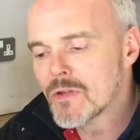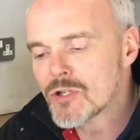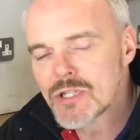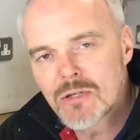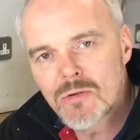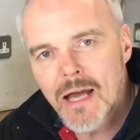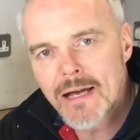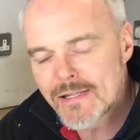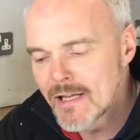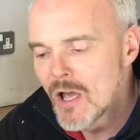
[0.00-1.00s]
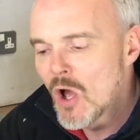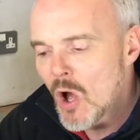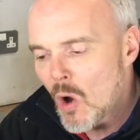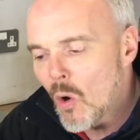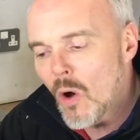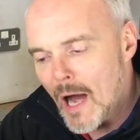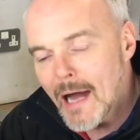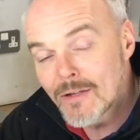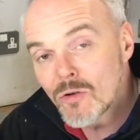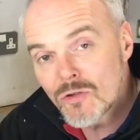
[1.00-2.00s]
shield gas
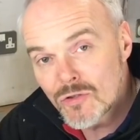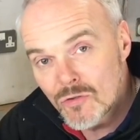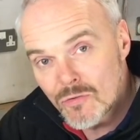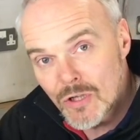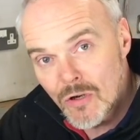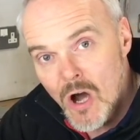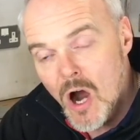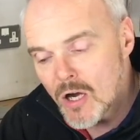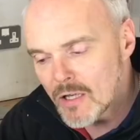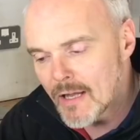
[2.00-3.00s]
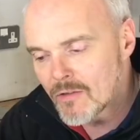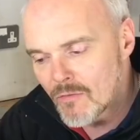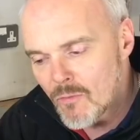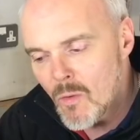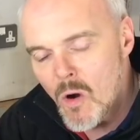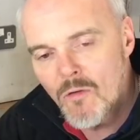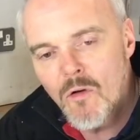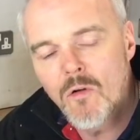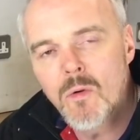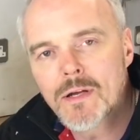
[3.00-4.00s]
and also your arc length of
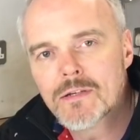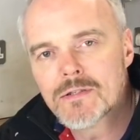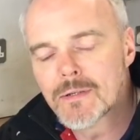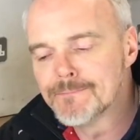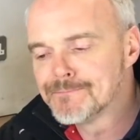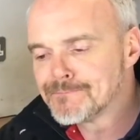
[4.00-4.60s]
what you're doing.